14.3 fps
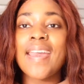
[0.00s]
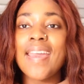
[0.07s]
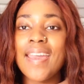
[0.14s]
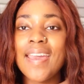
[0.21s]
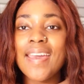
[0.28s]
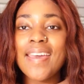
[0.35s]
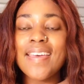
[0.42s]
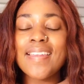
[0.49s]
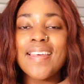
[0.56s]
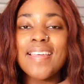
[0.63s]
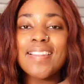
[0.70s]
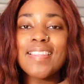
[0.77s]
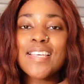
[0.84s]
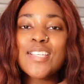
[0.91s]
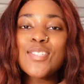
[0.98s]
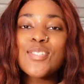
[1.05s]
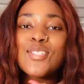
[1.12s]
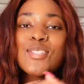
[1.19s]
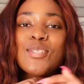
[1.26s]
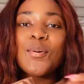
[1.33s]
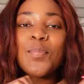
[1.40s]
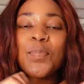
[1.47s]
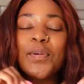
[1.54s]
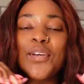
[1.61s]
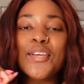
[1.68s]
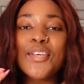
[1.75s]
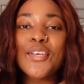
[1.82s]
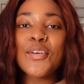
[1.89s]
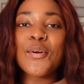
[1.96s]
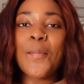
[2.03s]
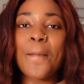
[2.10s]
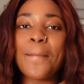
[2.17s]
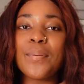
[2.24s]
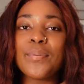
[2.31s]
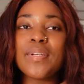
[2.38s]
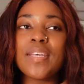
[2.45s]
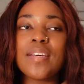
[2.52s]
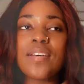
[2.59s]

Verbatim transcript: and these super cute booty